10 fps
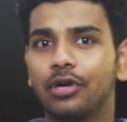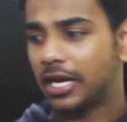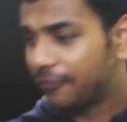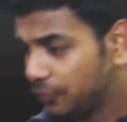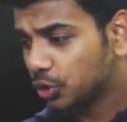and
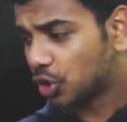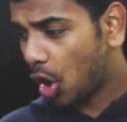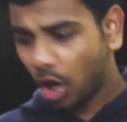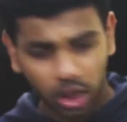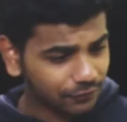I've used
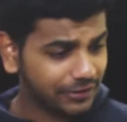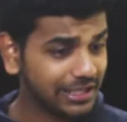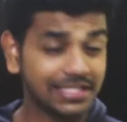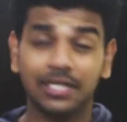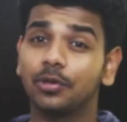all of
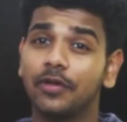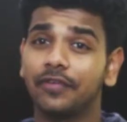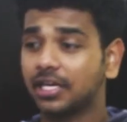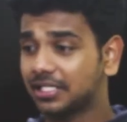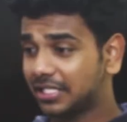these, and today
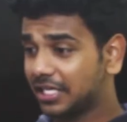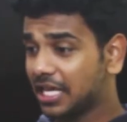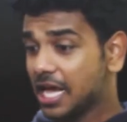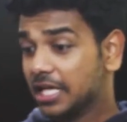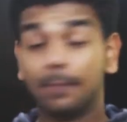we're going to see
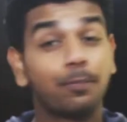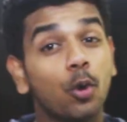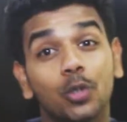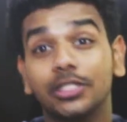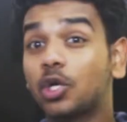the
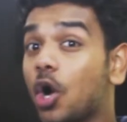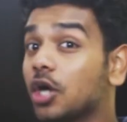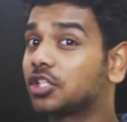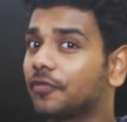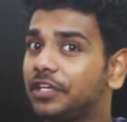pros and
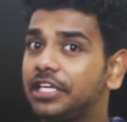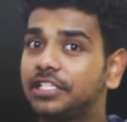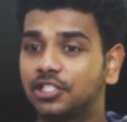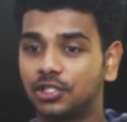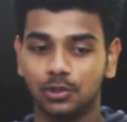cons of
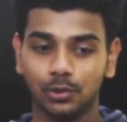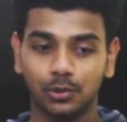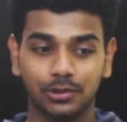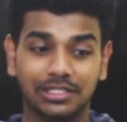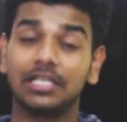each
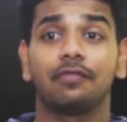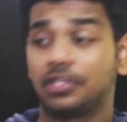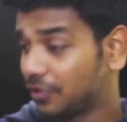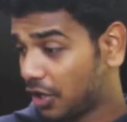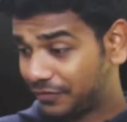to see
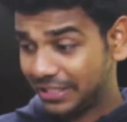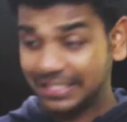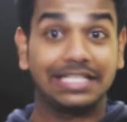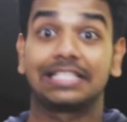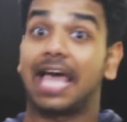which one of
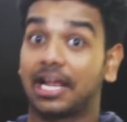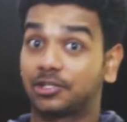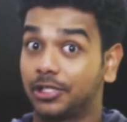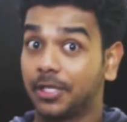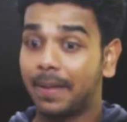these is
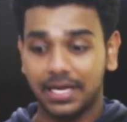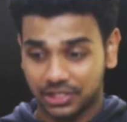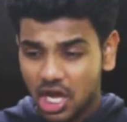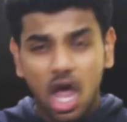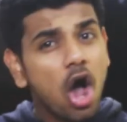actually the
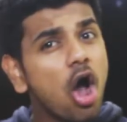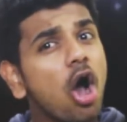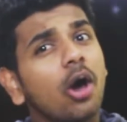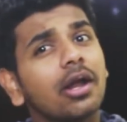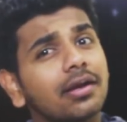best
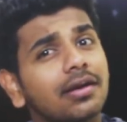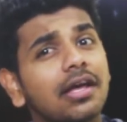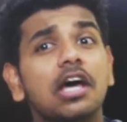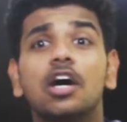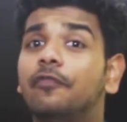or
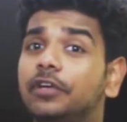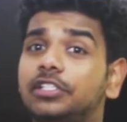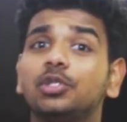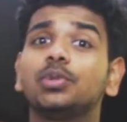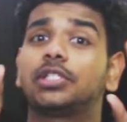which
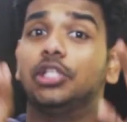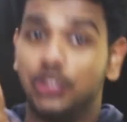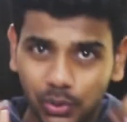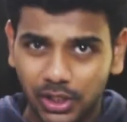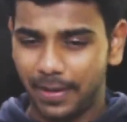suits
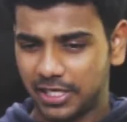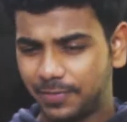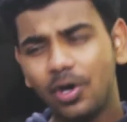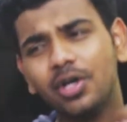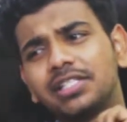you the best,
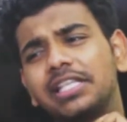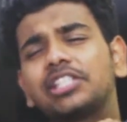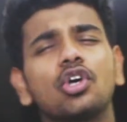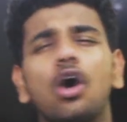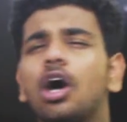because
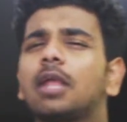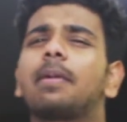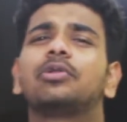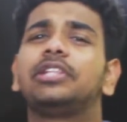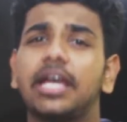it's all
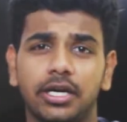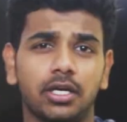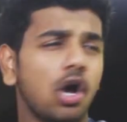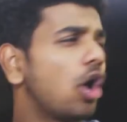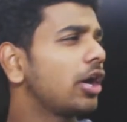about the
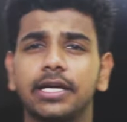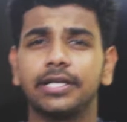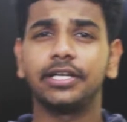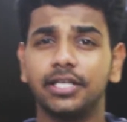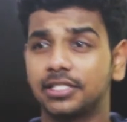editor. All
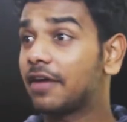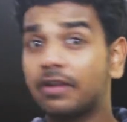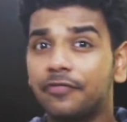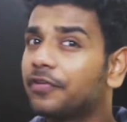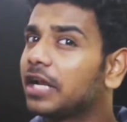editors have a
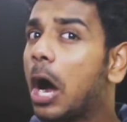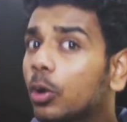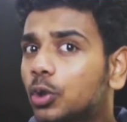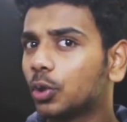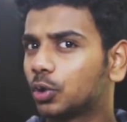different
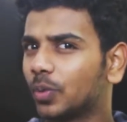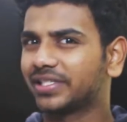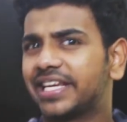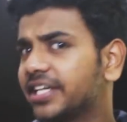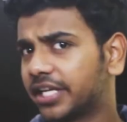outlook
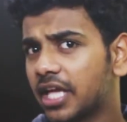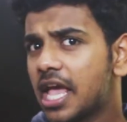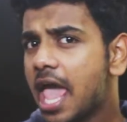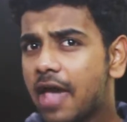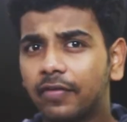towards editing.
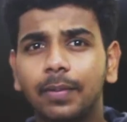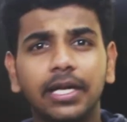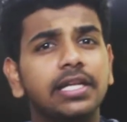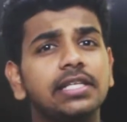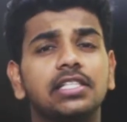
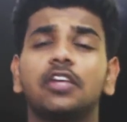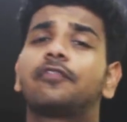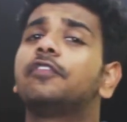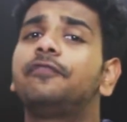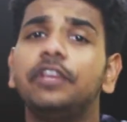Everybody needs a
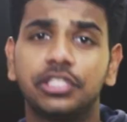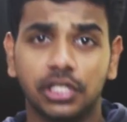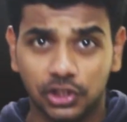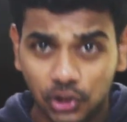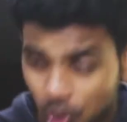different
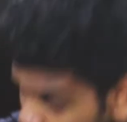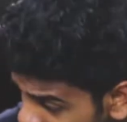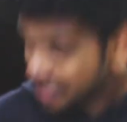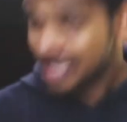feature. So